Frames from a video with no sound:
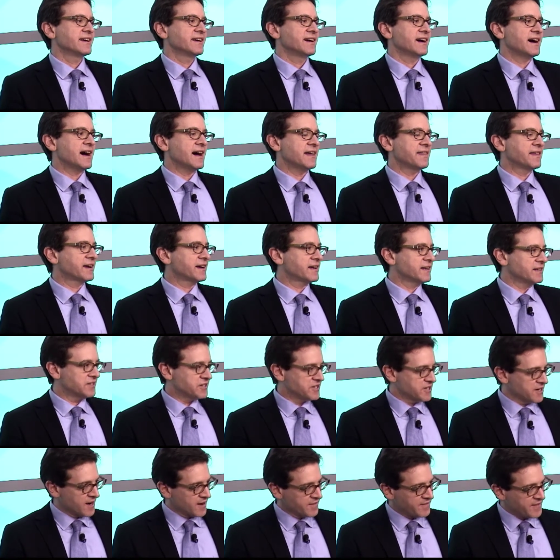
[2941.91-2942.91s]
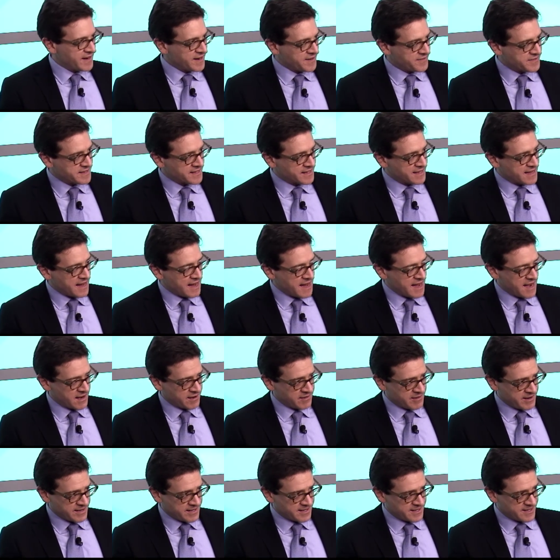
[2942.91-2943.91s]
The conservatives in
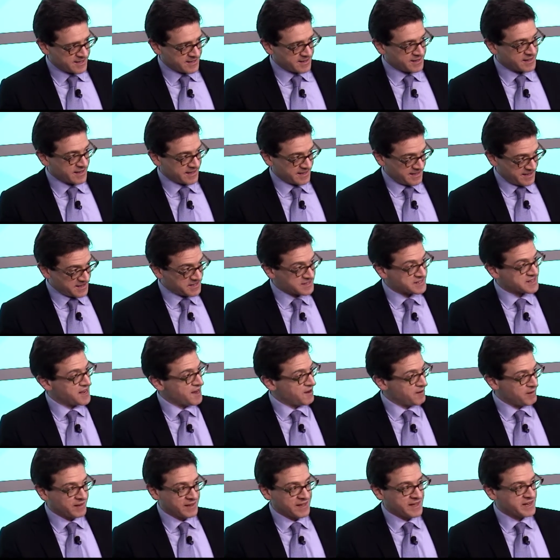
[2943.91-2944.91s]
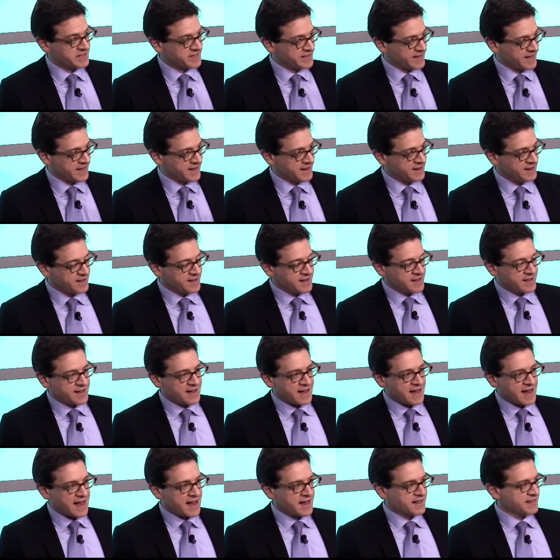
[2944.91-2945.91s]
Congress, this coalition,
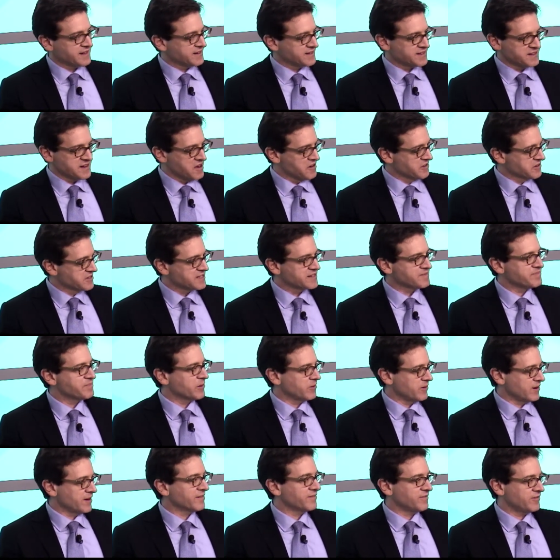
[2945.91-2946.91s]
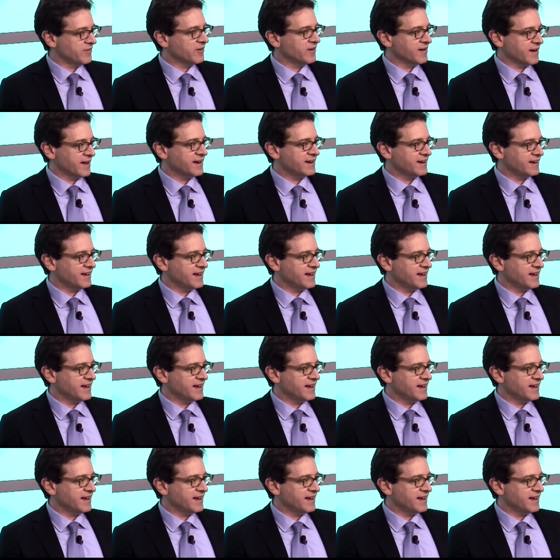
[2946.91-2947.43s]
there's no support for it.